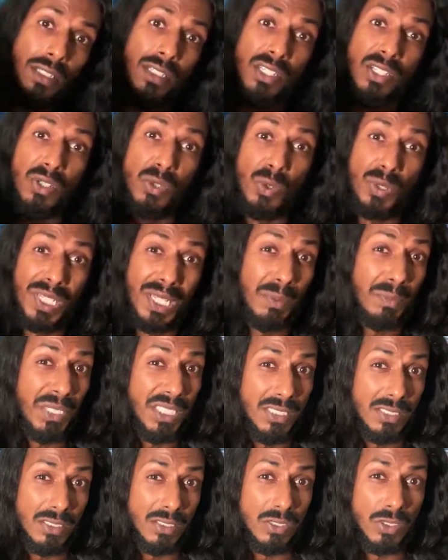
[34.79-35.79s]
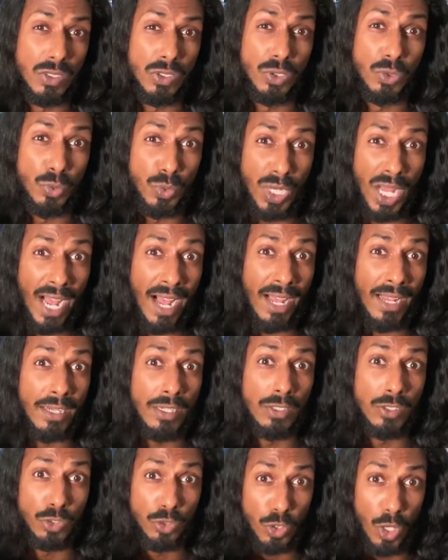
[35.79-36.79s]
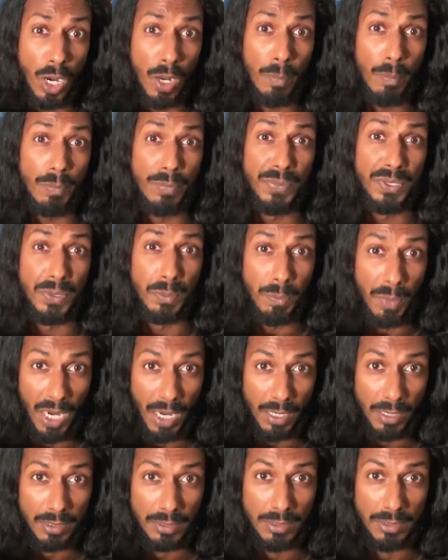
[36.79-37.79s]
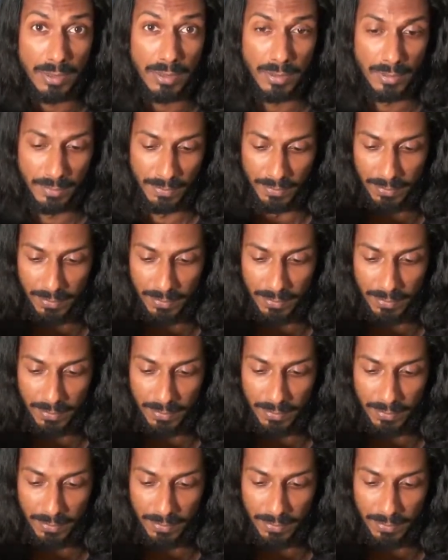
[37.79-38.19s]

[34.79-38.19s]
You know what that means? Do not drop the box.